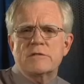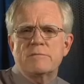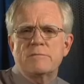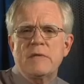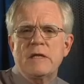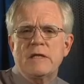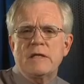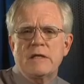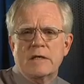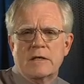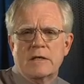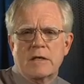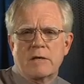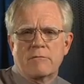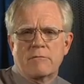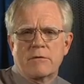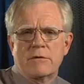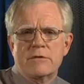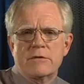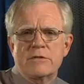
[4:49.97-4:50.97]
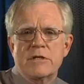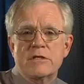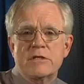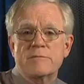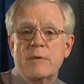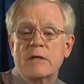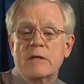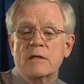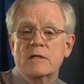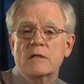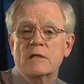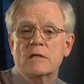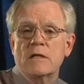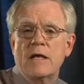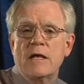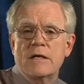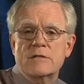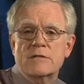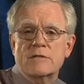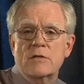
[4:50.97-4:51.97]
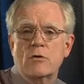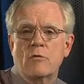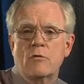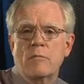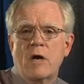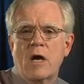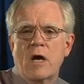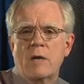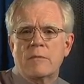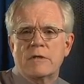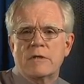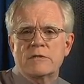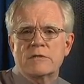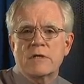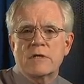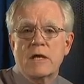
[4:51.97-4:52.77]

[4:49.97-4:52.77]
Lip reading: media coverage has been a little less than Obama's,